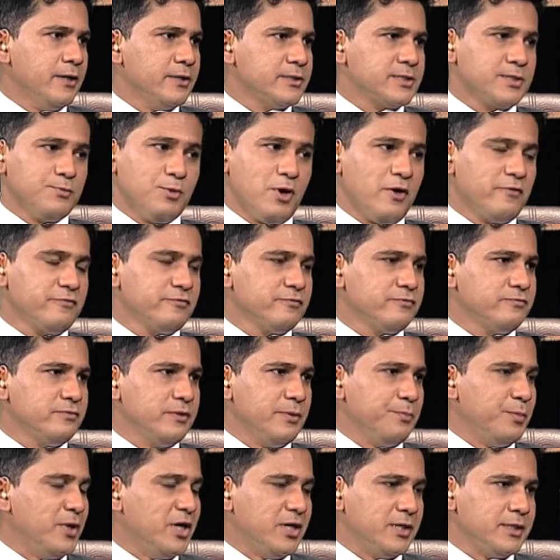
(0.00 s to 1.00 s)
some of
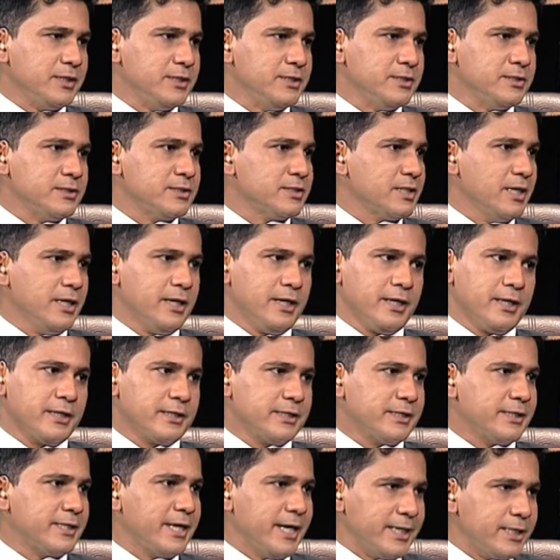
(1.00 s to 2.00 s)
the parties
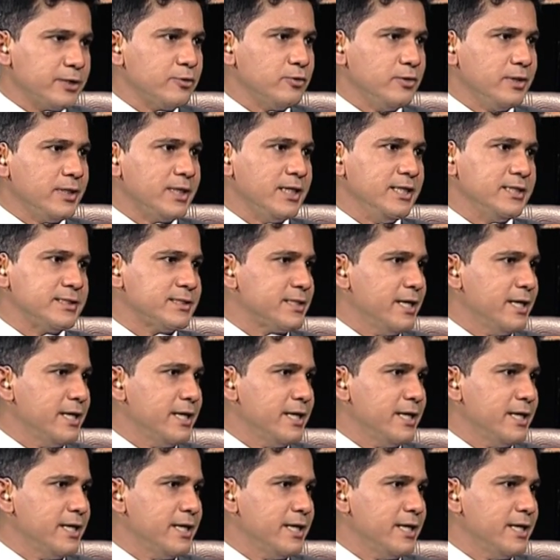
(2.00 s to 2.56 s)
categorically